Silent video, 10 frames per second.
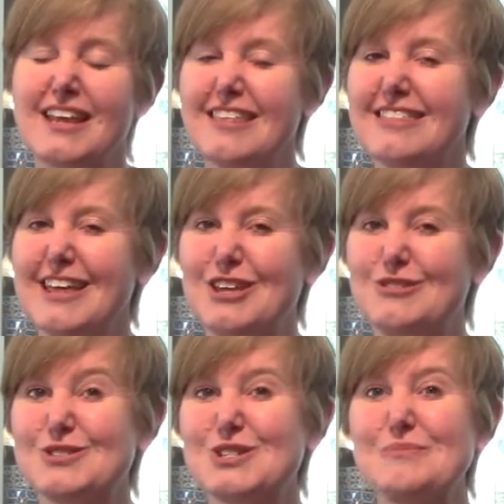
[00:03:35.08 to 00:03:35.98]
Thank
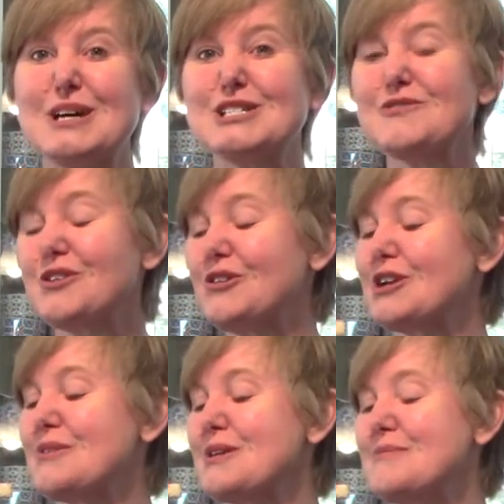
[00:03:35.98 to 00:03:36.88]
you so much for
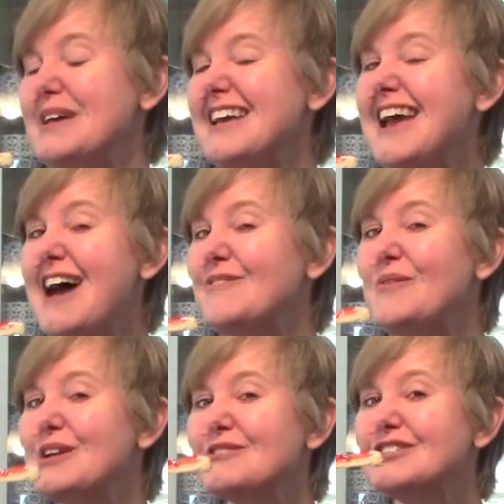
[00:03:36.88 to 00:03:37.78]
learning with me. Have a
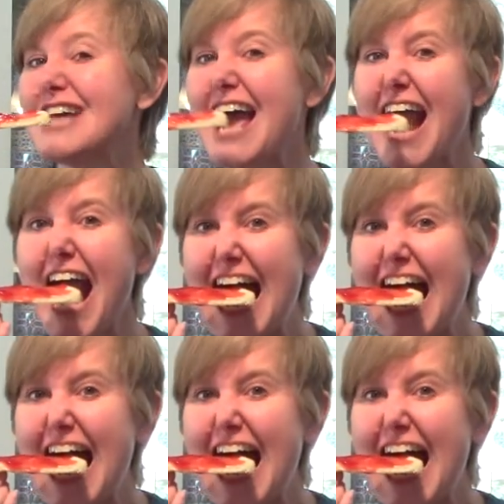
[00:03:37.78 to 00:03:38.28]
wonderful day.